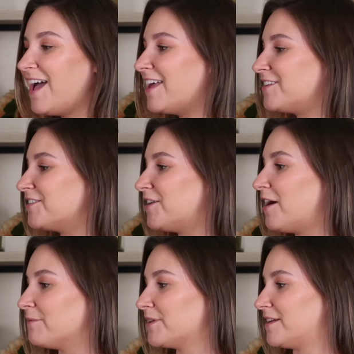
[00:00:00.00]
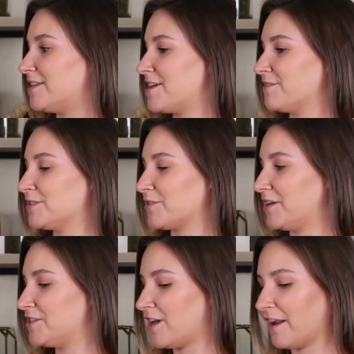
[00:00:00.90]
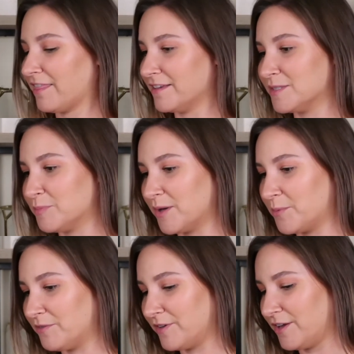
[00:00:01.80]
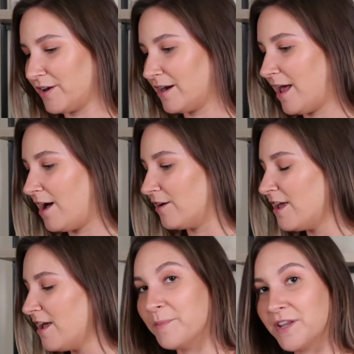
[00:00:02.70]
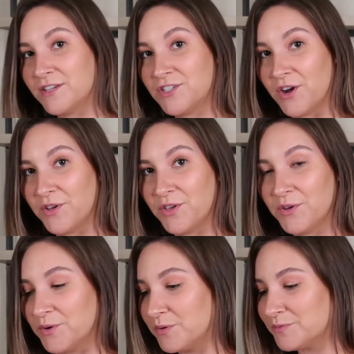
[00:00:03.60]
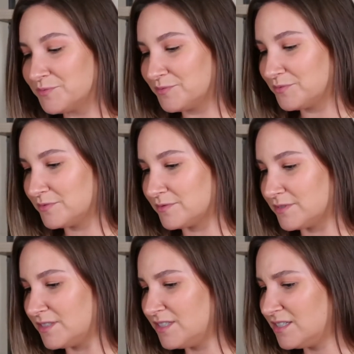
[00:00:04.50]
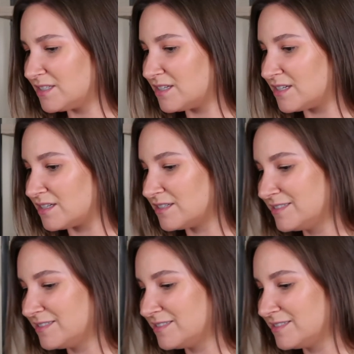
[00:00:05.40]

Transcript: I don't know how I'm going to take a screenshot in this, but we'll figure it out. I'm going to show you.